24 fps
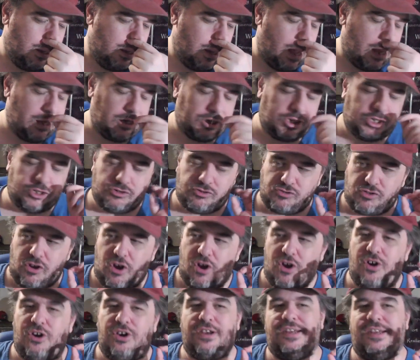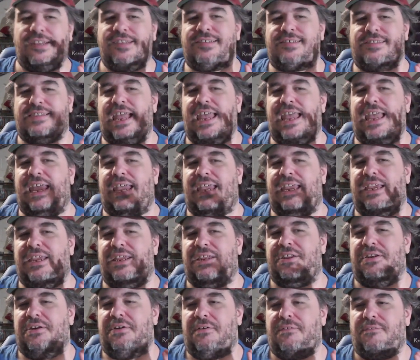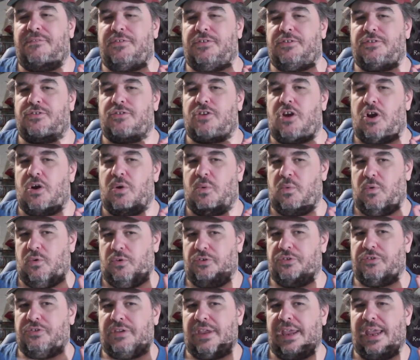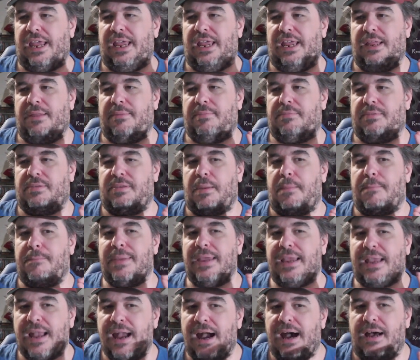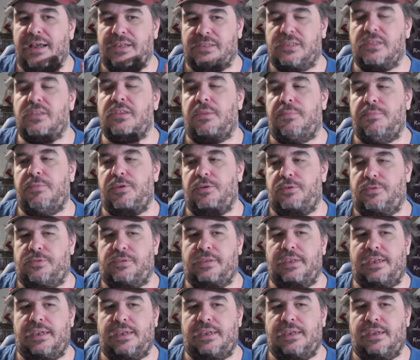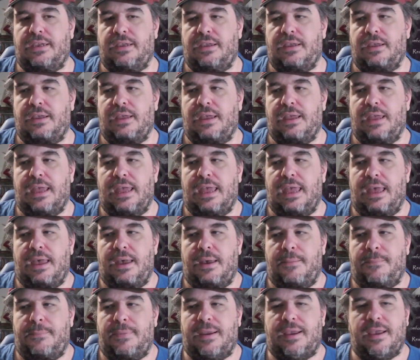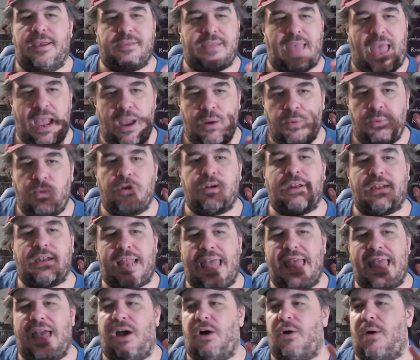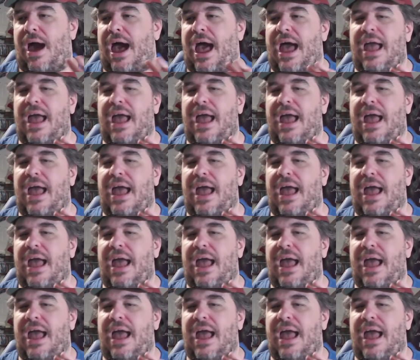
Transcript: a strong disdain for Star Wars games because of the music. Because I will allow,